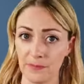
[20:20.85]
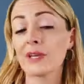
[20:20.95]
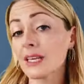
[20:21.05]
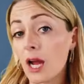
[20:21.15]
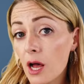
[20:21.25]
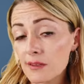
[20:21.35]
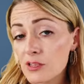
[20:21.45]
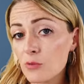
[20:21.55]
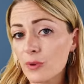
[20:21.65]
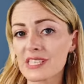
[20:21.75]
We can
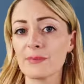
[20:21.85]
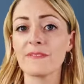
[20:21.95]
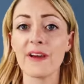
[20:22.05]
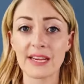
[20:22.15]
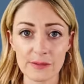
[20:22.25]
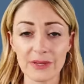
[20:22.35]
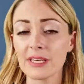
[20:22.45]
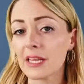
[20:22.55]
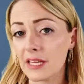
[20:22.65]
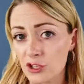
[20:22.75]
also put some
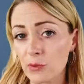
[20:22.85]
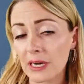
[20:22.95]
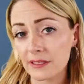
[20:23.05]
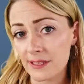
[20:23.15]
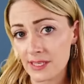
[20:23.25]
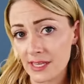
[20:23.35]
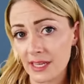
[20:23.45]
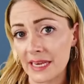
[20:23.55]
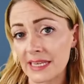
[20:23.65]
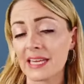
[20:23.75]
investment into our
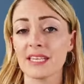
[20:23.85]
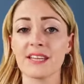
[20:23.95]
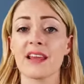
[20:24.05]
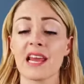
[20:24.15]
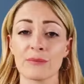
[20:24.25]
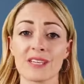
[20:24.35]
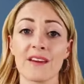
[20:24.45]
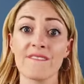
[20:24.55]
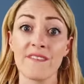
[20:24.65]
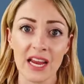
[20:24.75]
listing and get into the
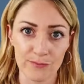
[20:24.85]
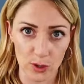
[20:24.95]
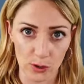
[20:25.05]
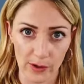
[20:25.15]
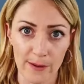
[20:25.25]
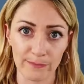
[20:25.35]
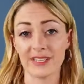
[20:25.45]
Amazon buying program.